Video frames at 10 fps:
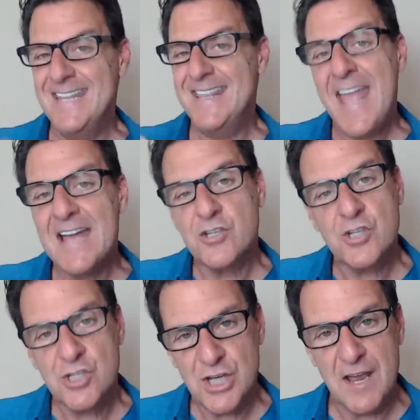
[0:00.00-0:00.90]
in that
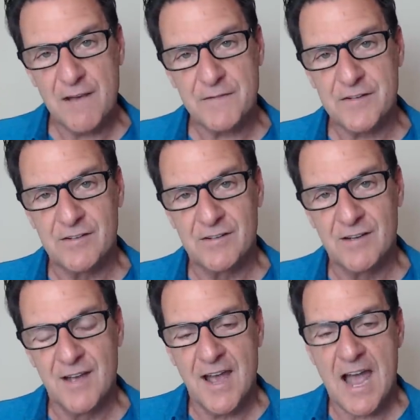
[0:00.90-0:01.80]
shift,
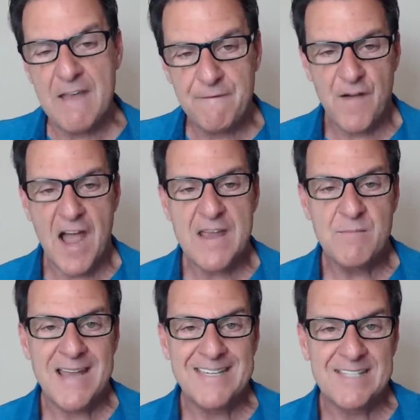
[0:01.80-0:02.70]
I
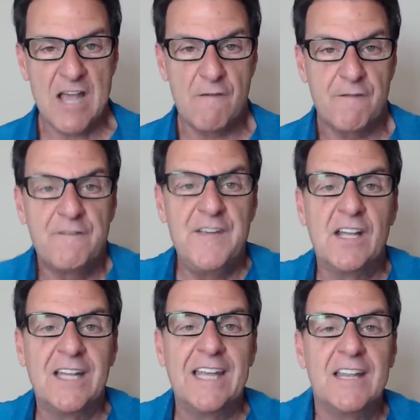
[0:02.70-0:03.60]
find myself
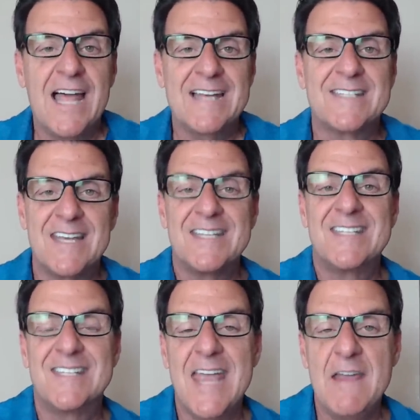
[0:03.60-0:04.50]
feeling less
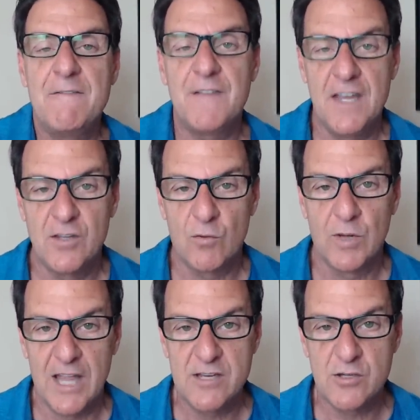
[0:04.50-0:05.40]
safe in the
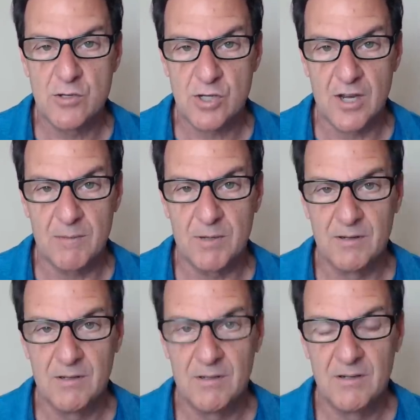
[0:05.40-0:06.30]
relationship.
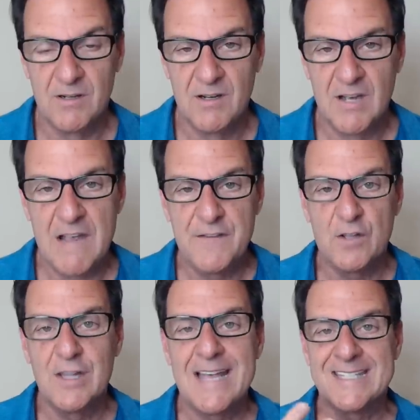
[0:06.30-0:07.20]
I
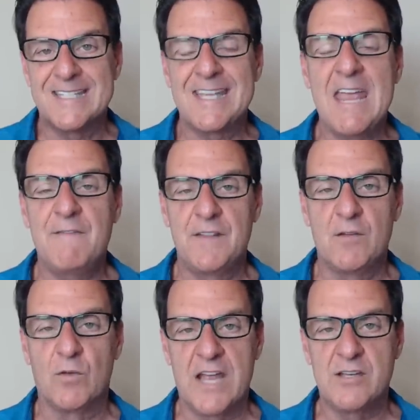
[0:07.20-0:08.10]
feel less safe in
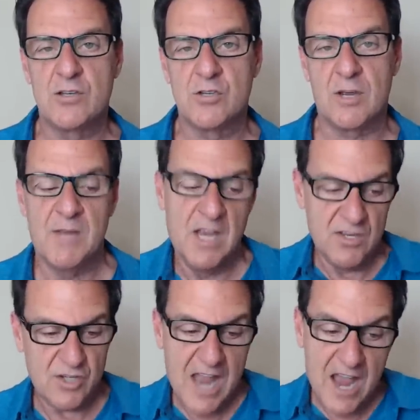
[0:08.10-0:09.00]
the relationship.
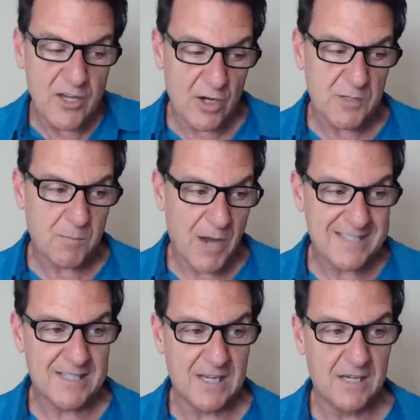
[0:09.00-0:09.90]
So now you're
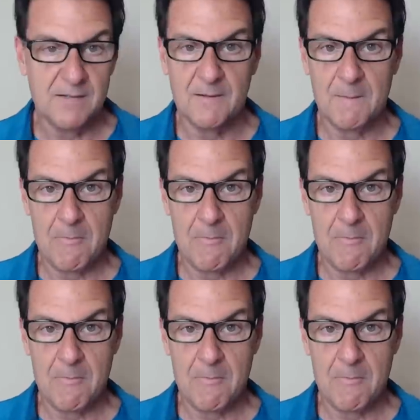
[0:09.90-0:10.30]
expressing